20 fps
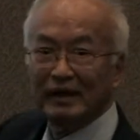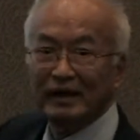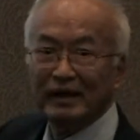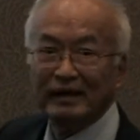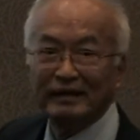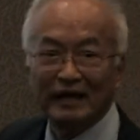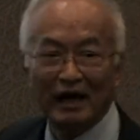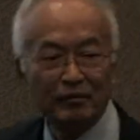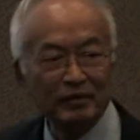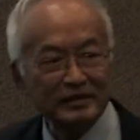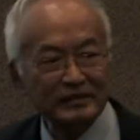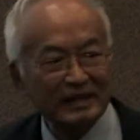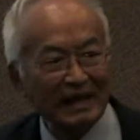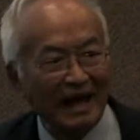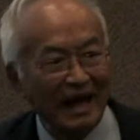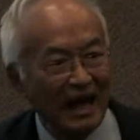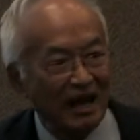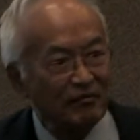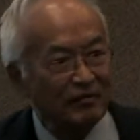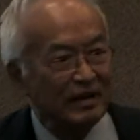That means
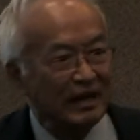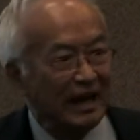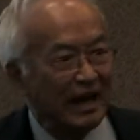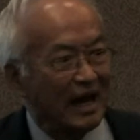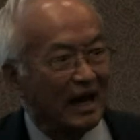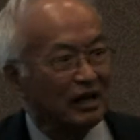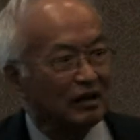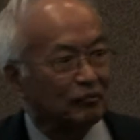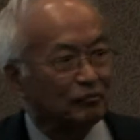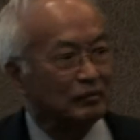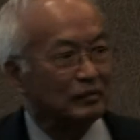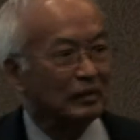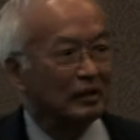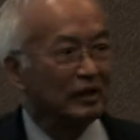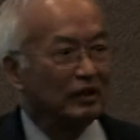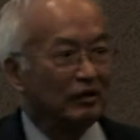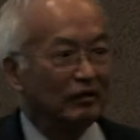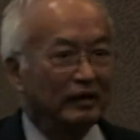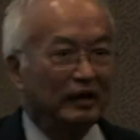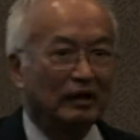every atom
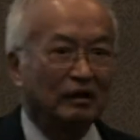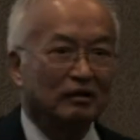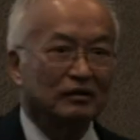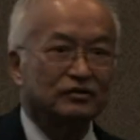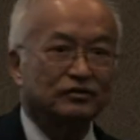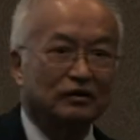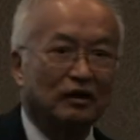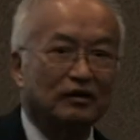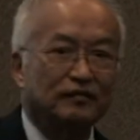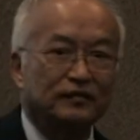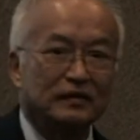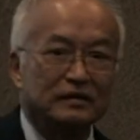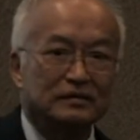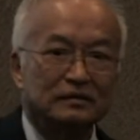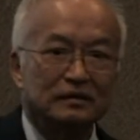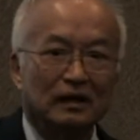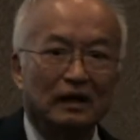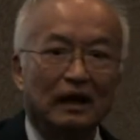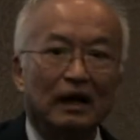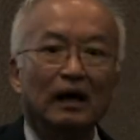you hit on the surface
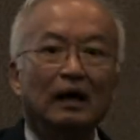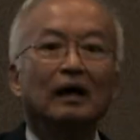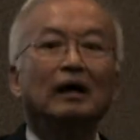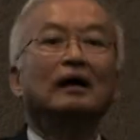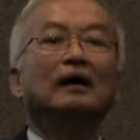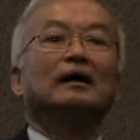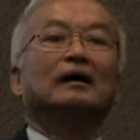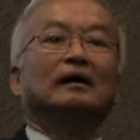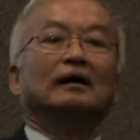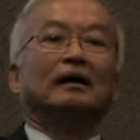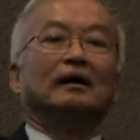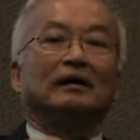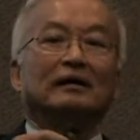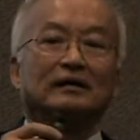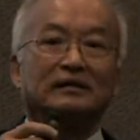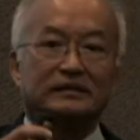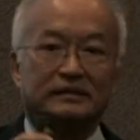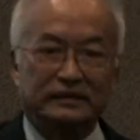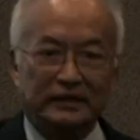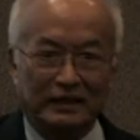
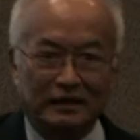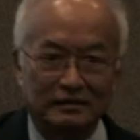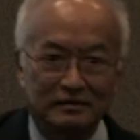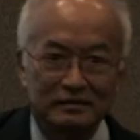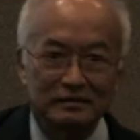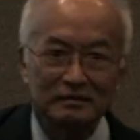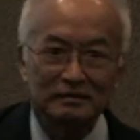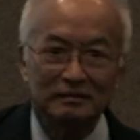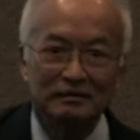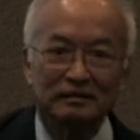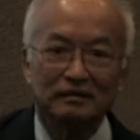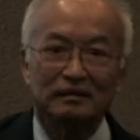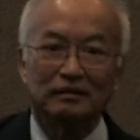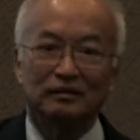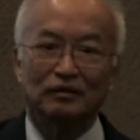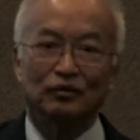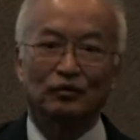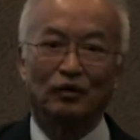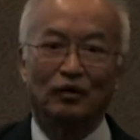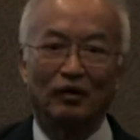sticks. You
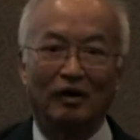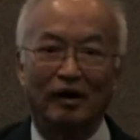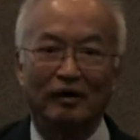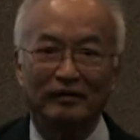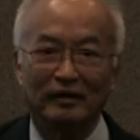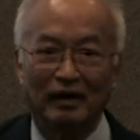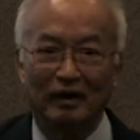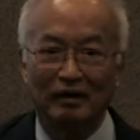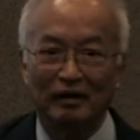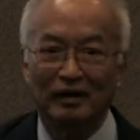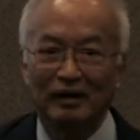ground there.